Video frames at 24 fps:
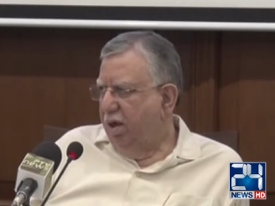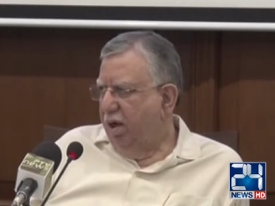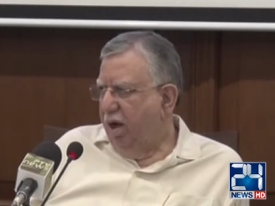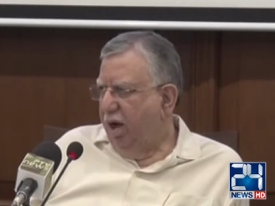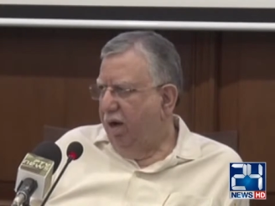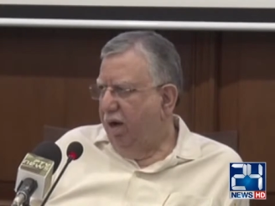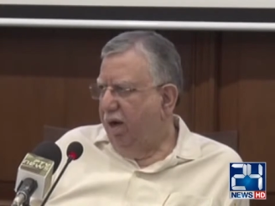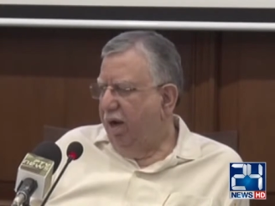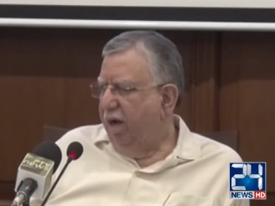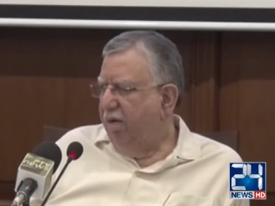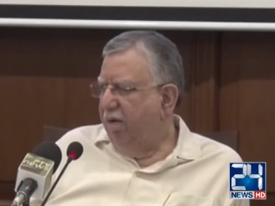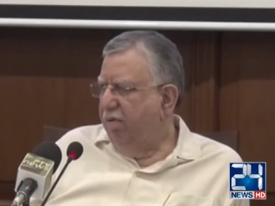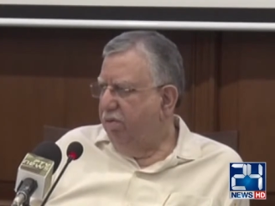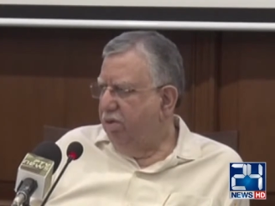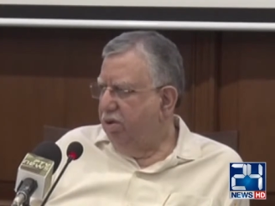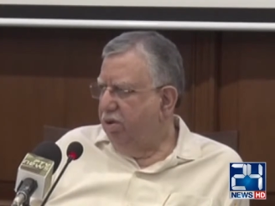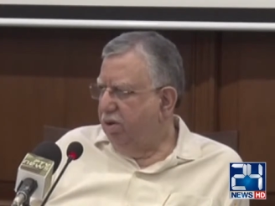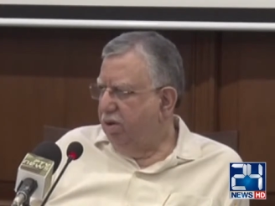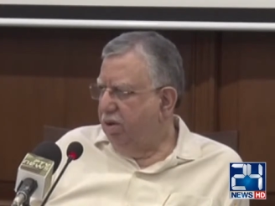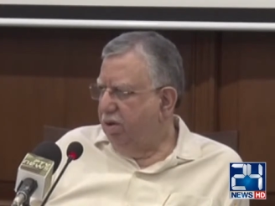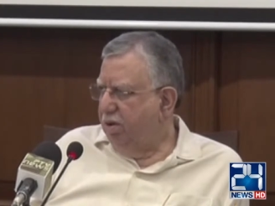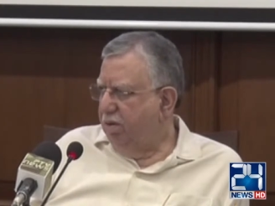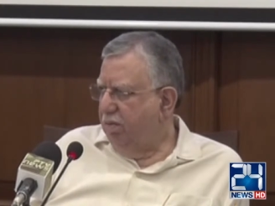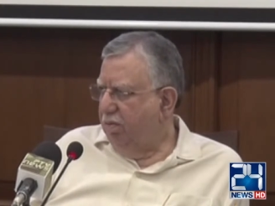And I
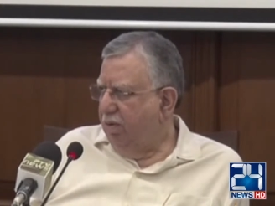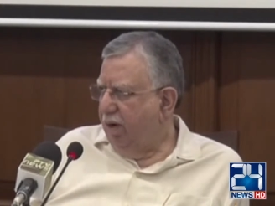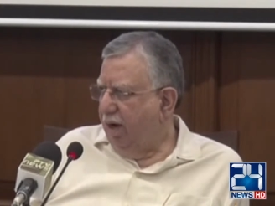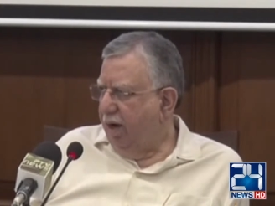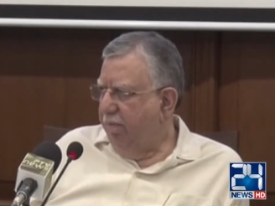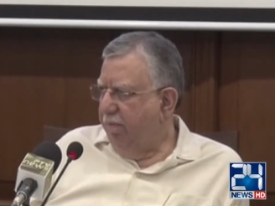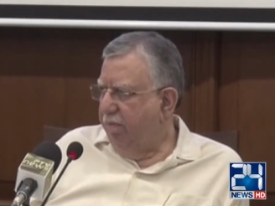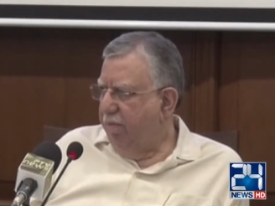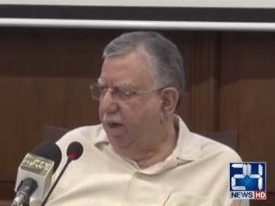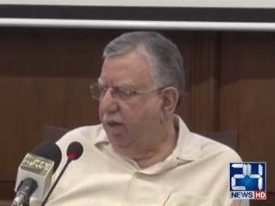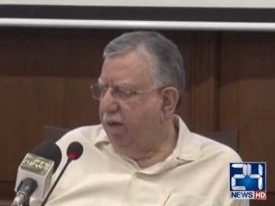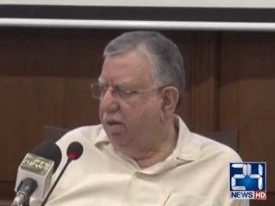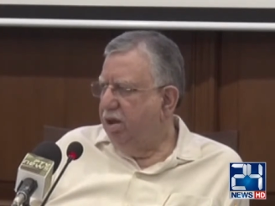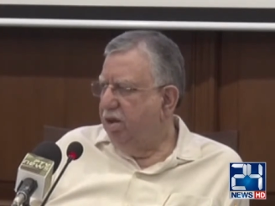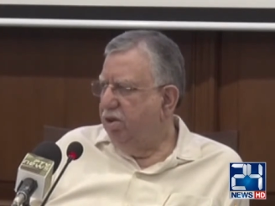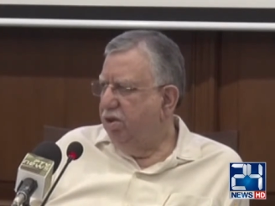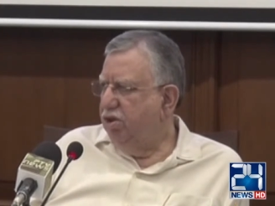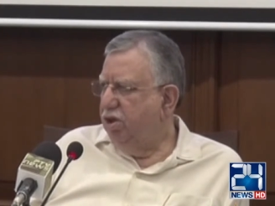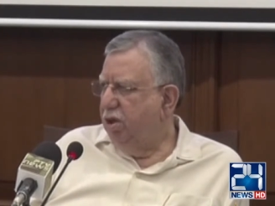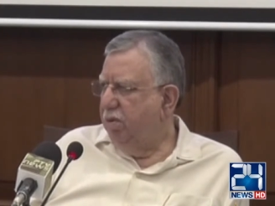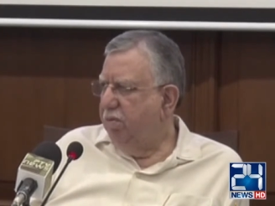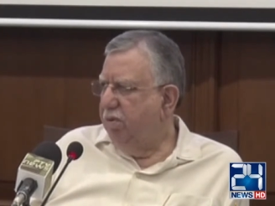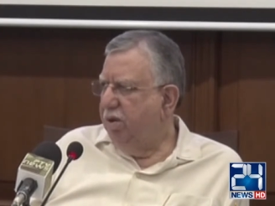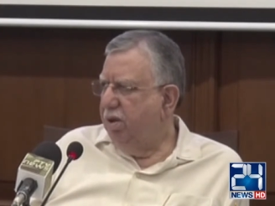was when I met the
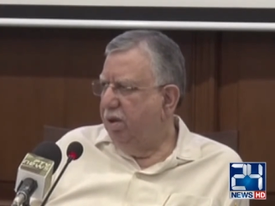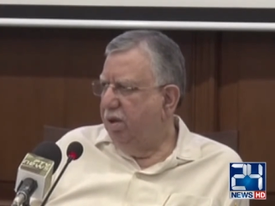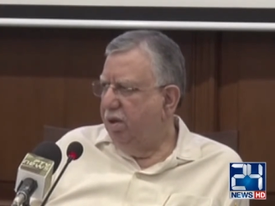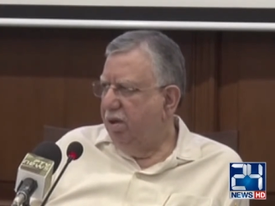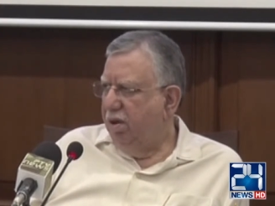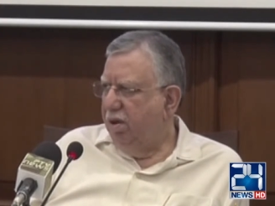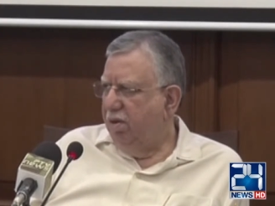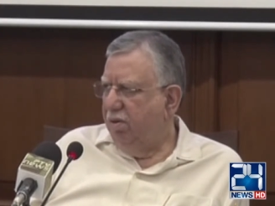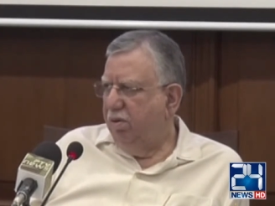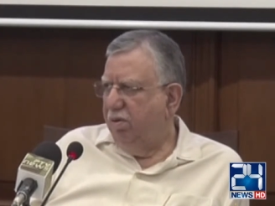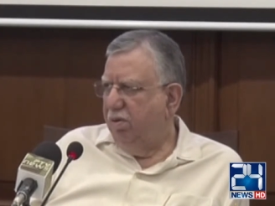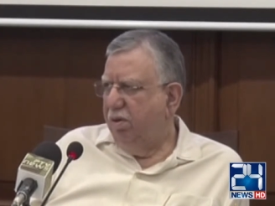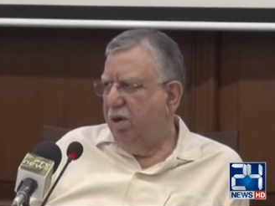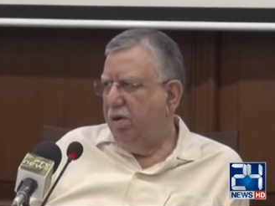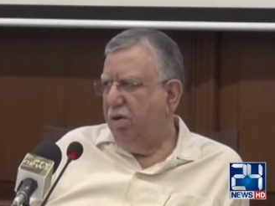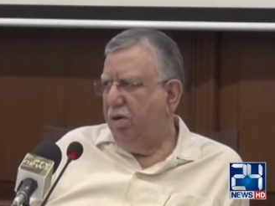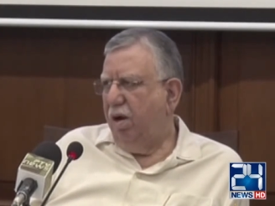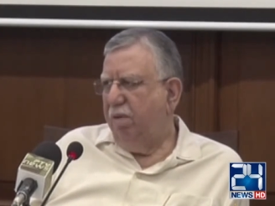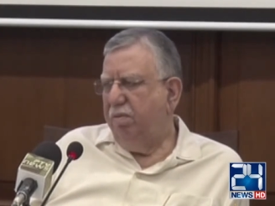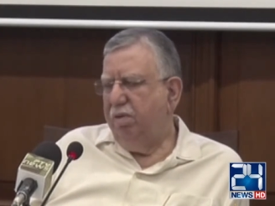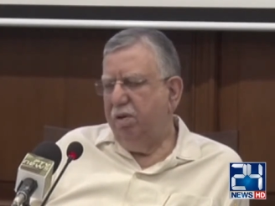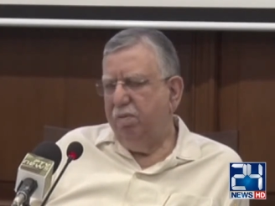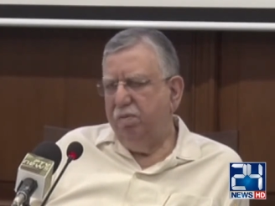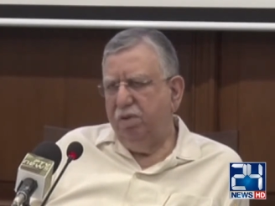German, you know,
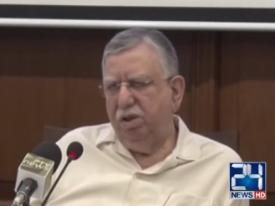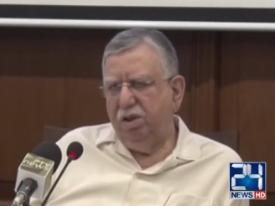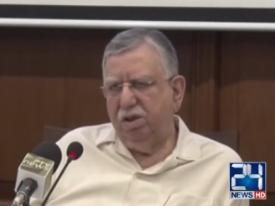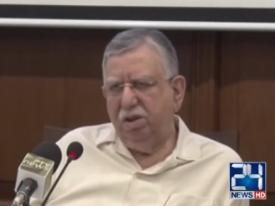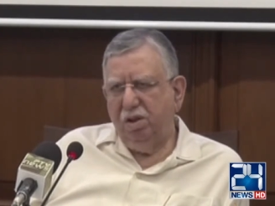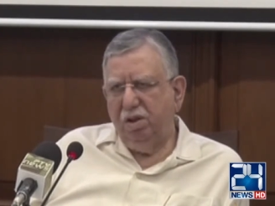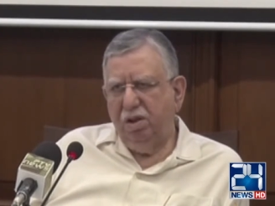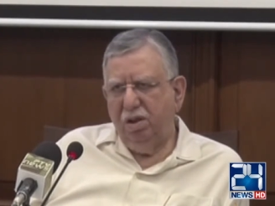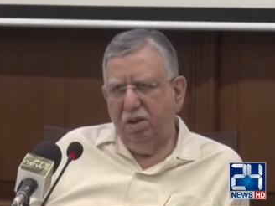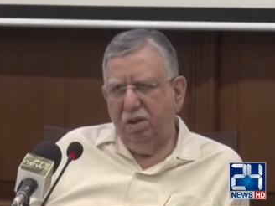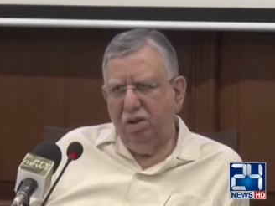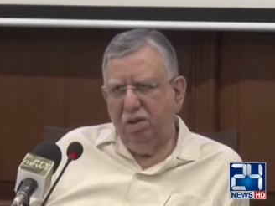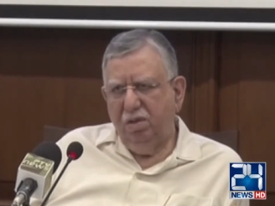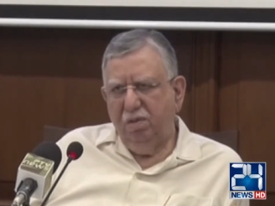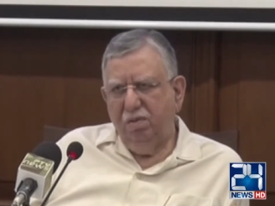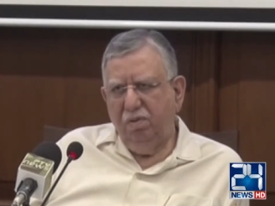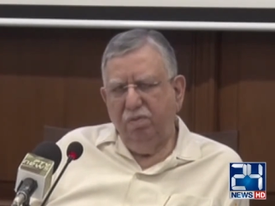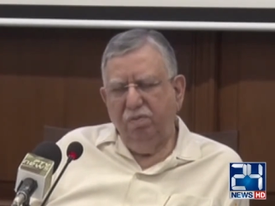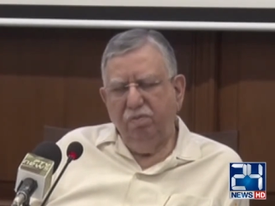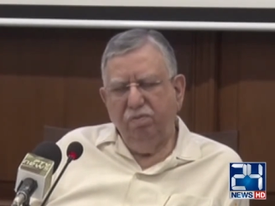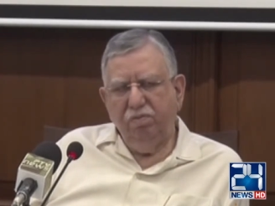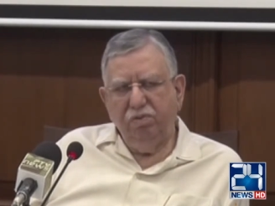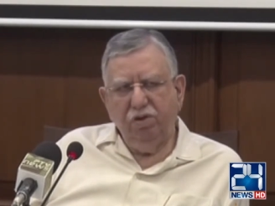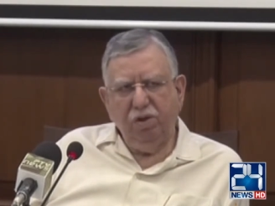economic minister, you know,
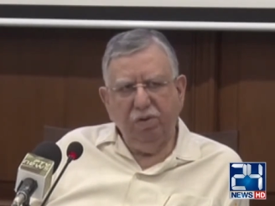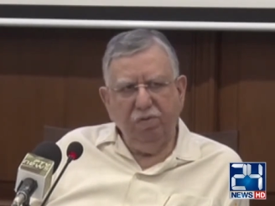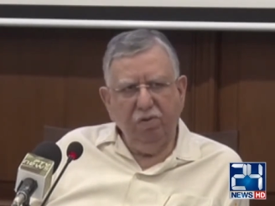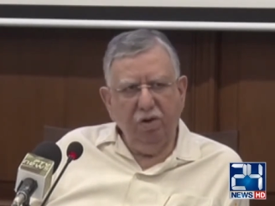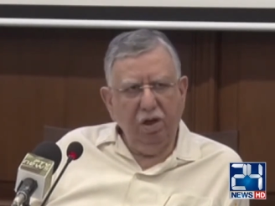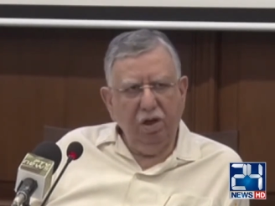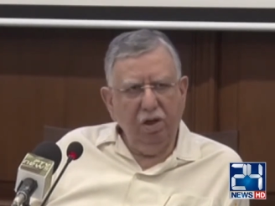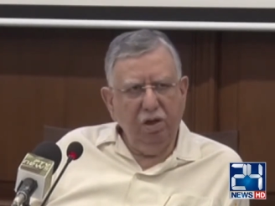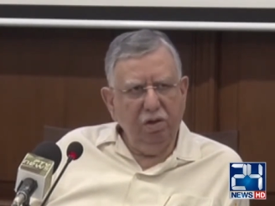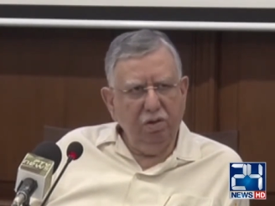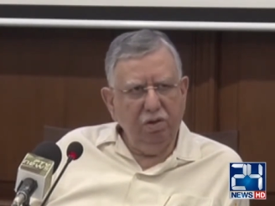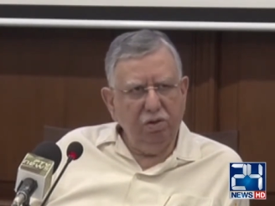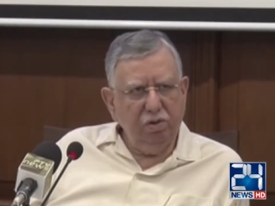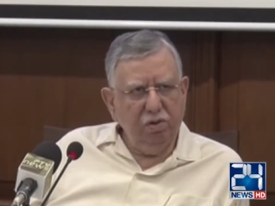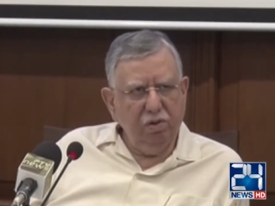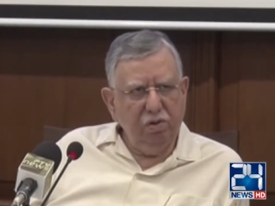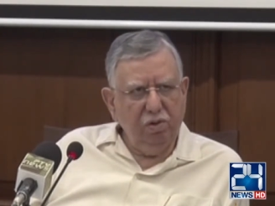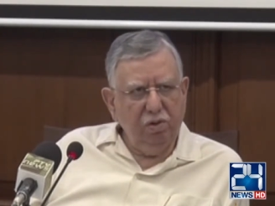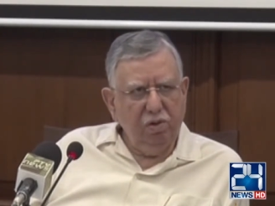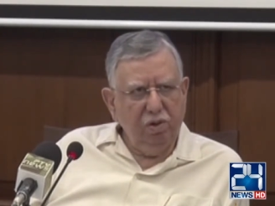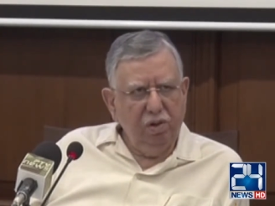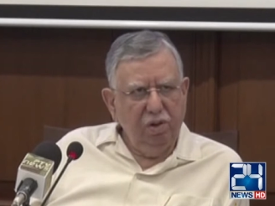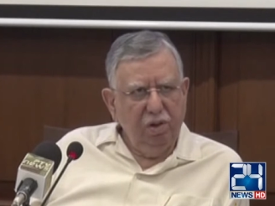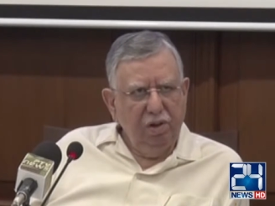several years ago,